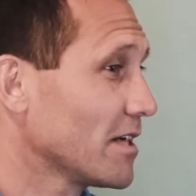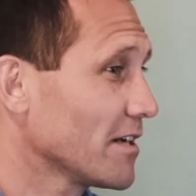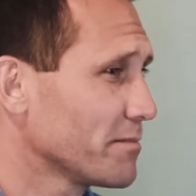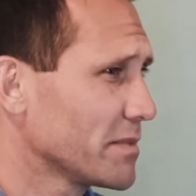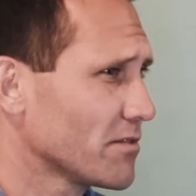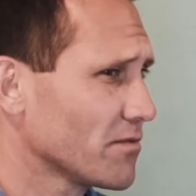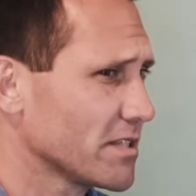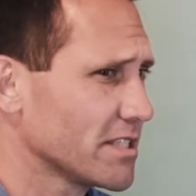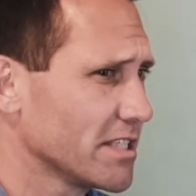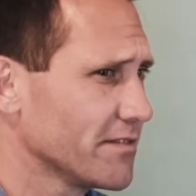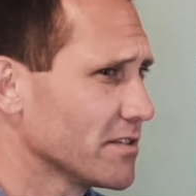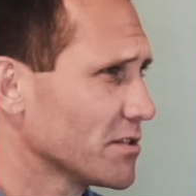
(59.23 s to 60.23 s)
I've been
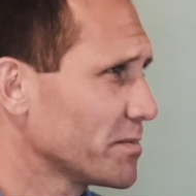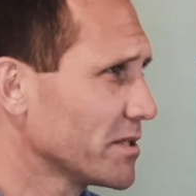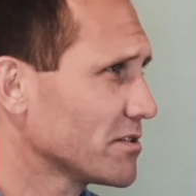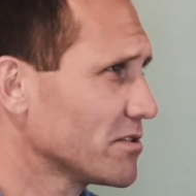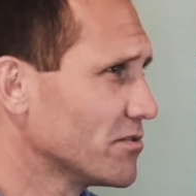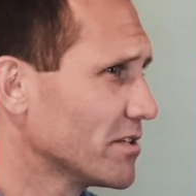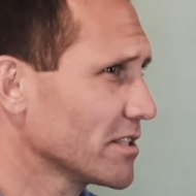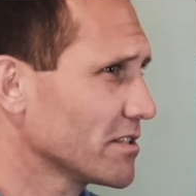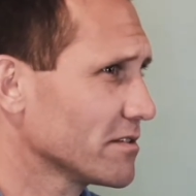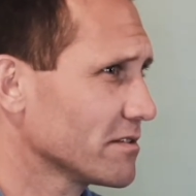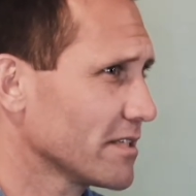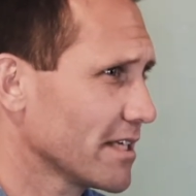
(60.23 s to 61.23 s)
receiving spiritual
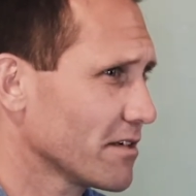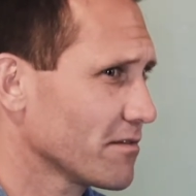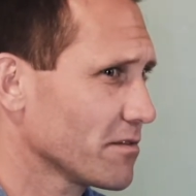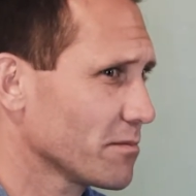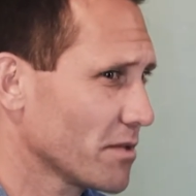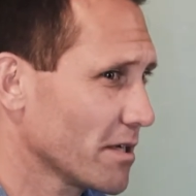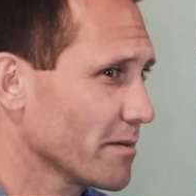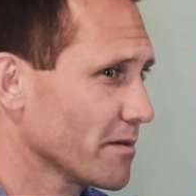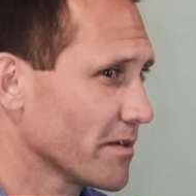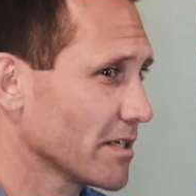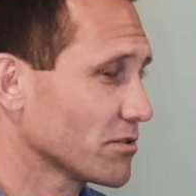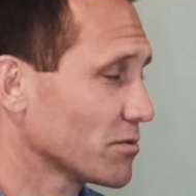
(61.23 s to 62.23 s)
direction now for probably
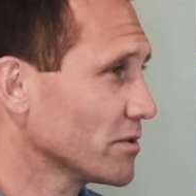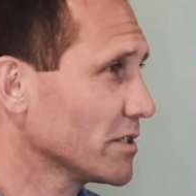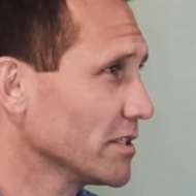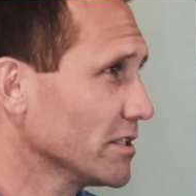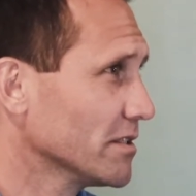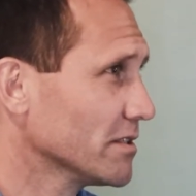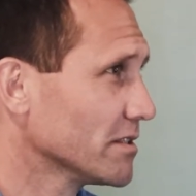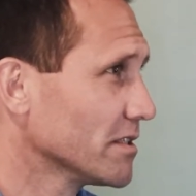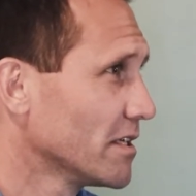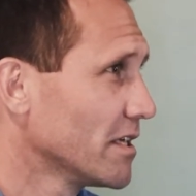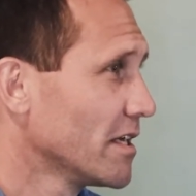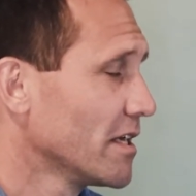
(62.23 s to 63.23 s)
around 20 years,
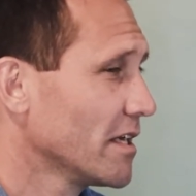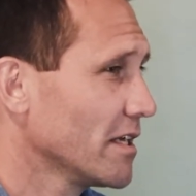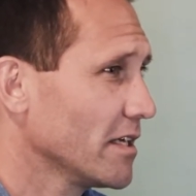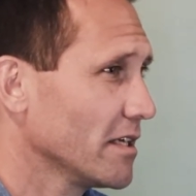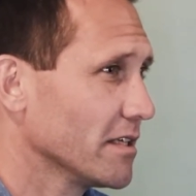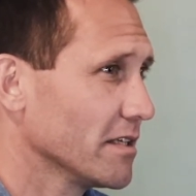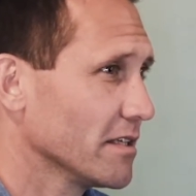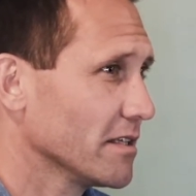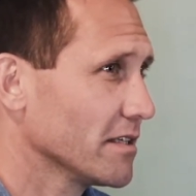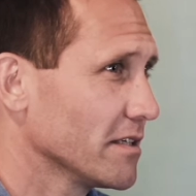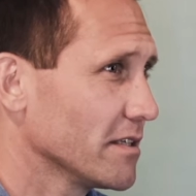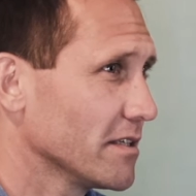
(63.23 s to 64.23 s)
and
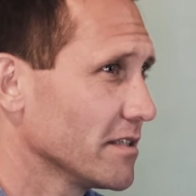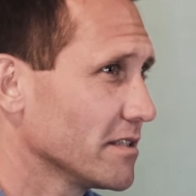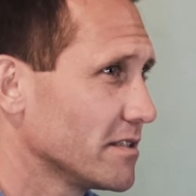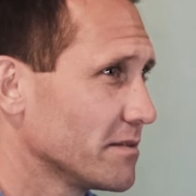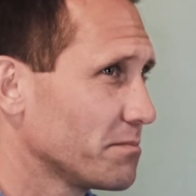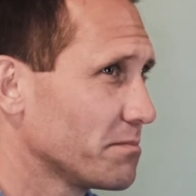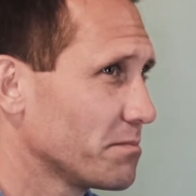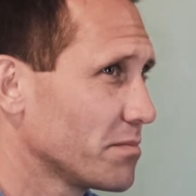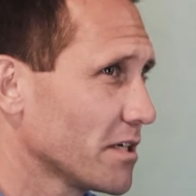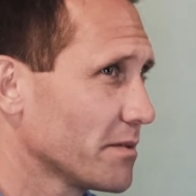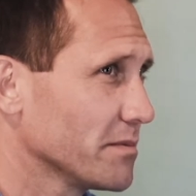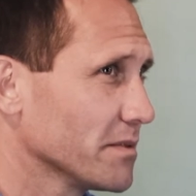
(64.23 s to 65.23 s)
it has
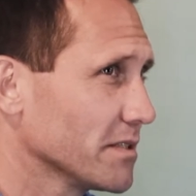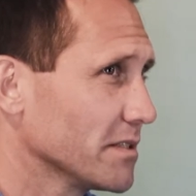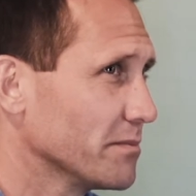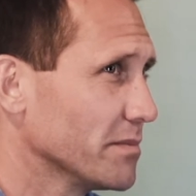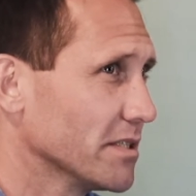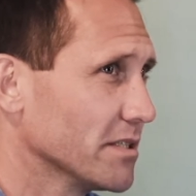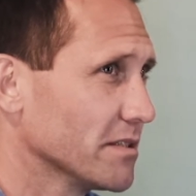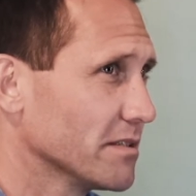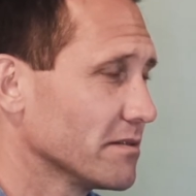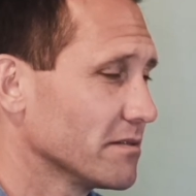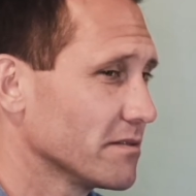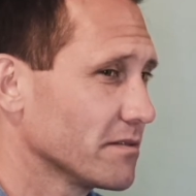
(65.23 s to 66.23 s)
probably been
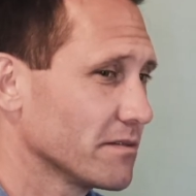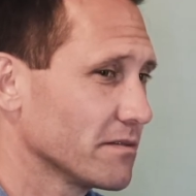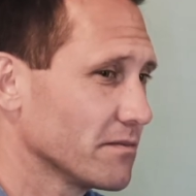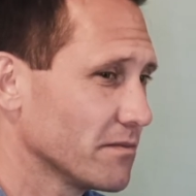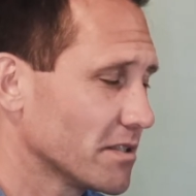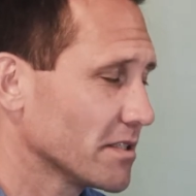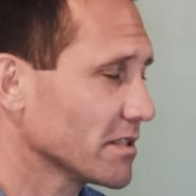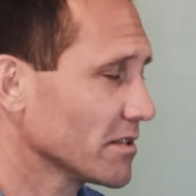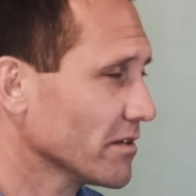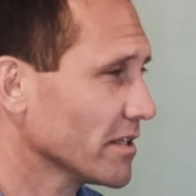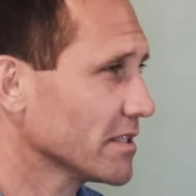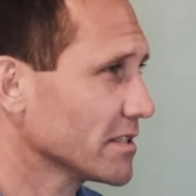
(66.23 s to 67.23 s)
one of the
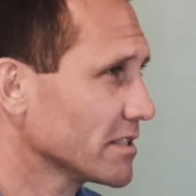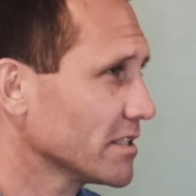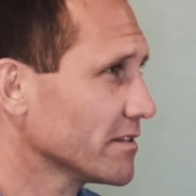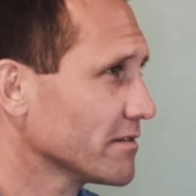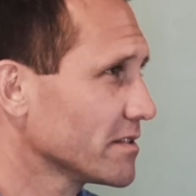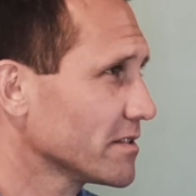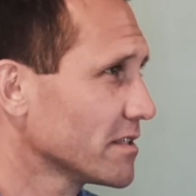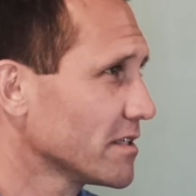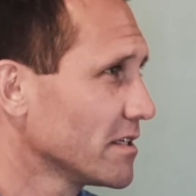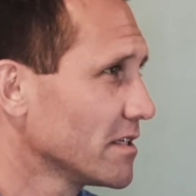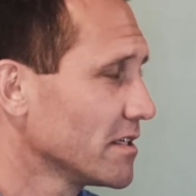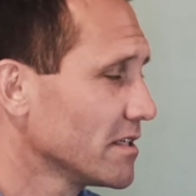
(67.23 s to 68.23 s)
greatest gifts
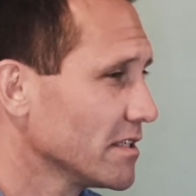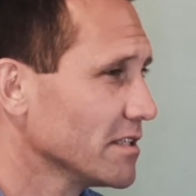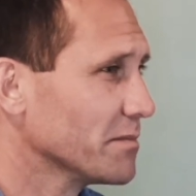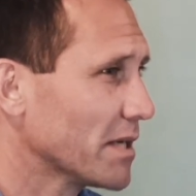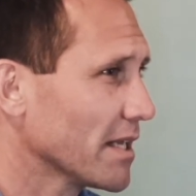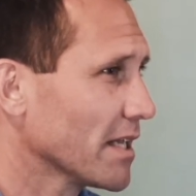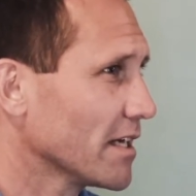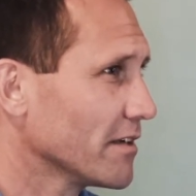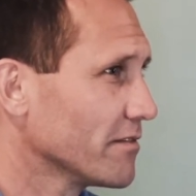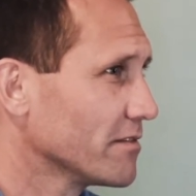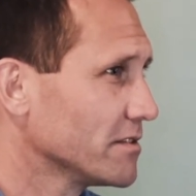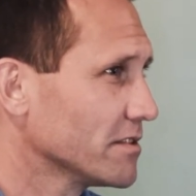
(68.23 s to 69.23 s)
in my
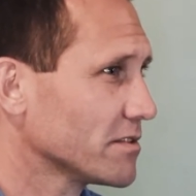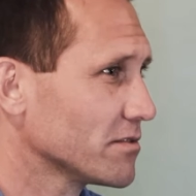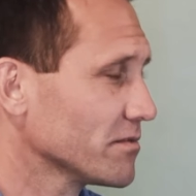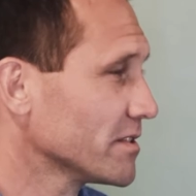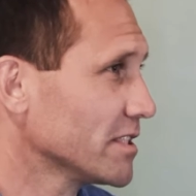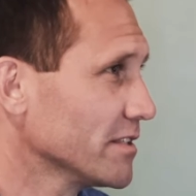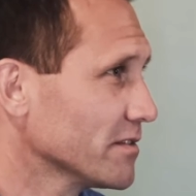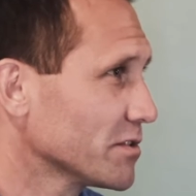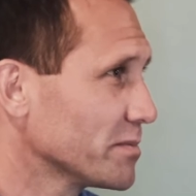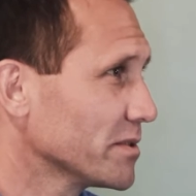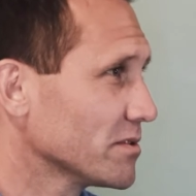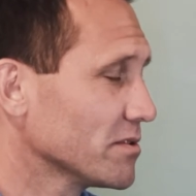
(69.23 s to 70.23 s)
life, just receiving
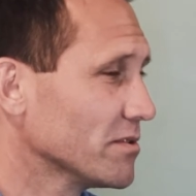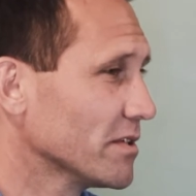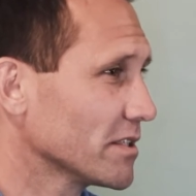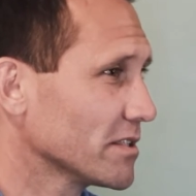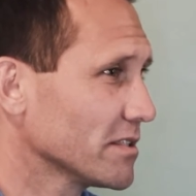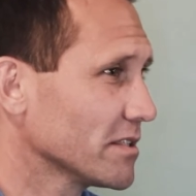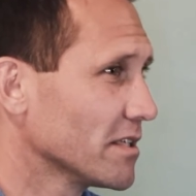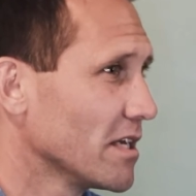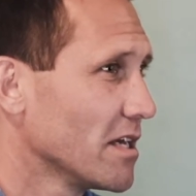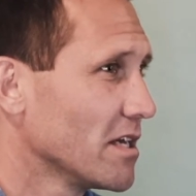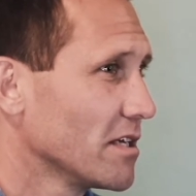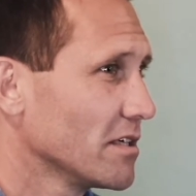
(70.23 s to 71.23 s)
spiritual direction. And
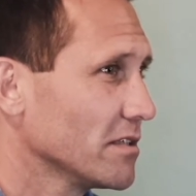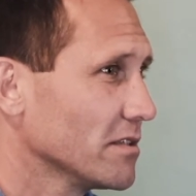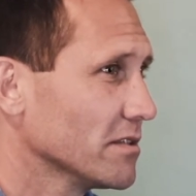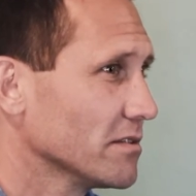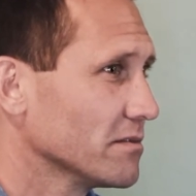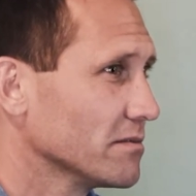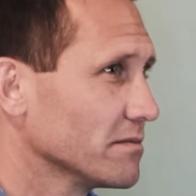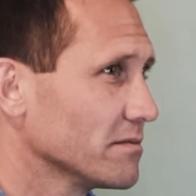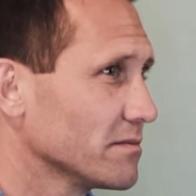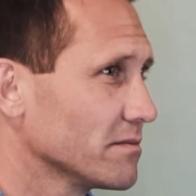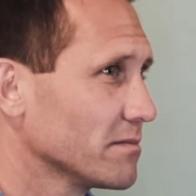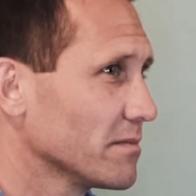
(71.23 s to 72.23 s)
you know
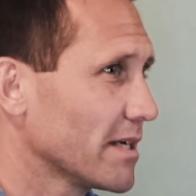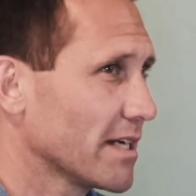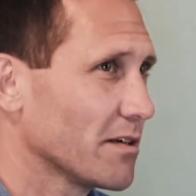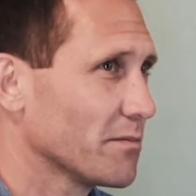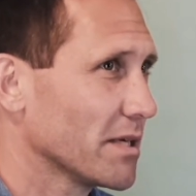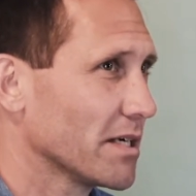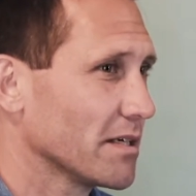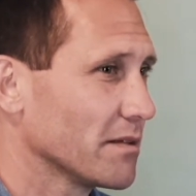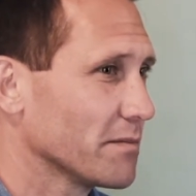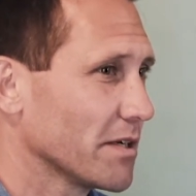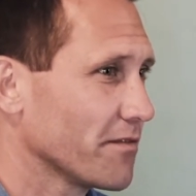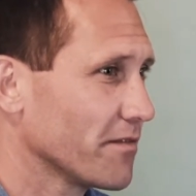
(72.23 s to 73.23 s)
how
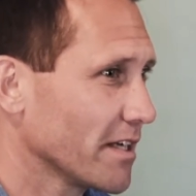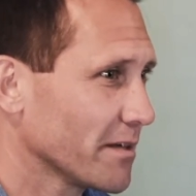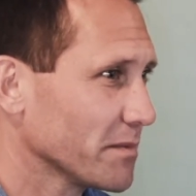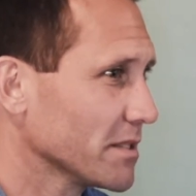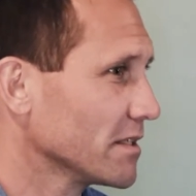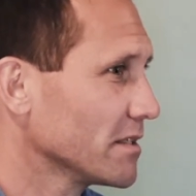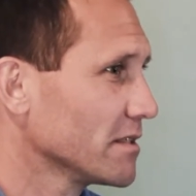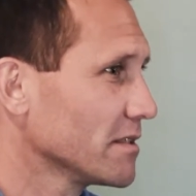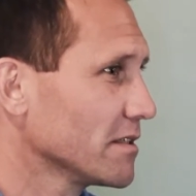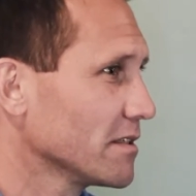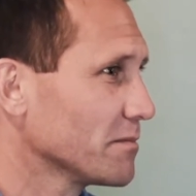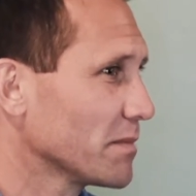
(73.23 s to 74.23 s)
my family
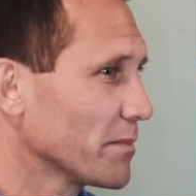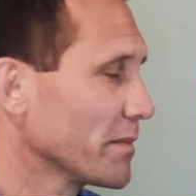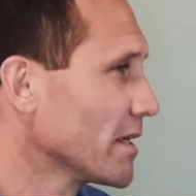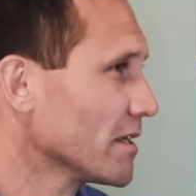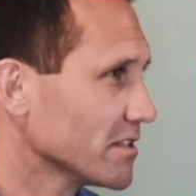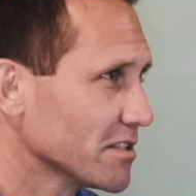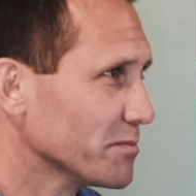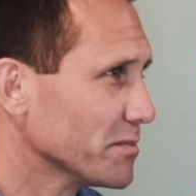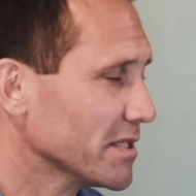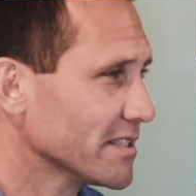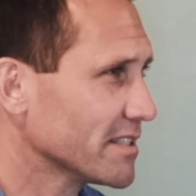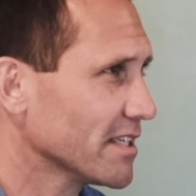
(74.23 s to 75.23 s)
and my marriage has
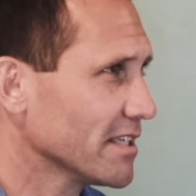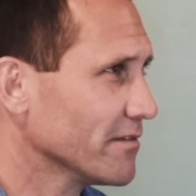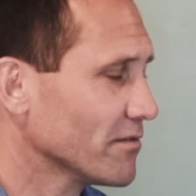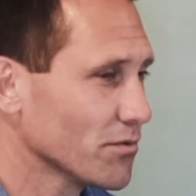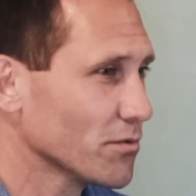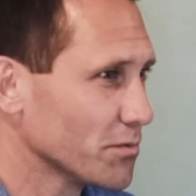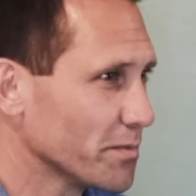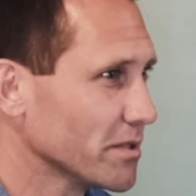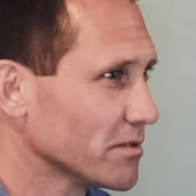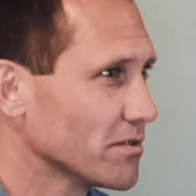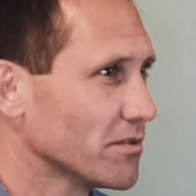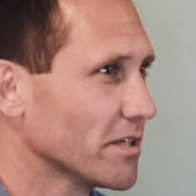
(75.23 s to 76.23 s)
been saved through
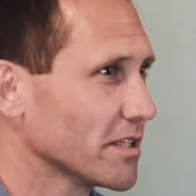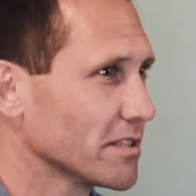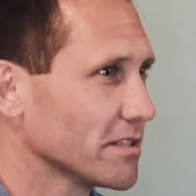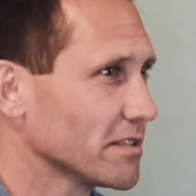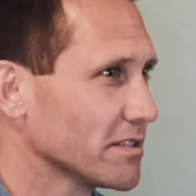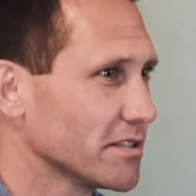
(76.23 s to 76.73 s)
spiritual direction.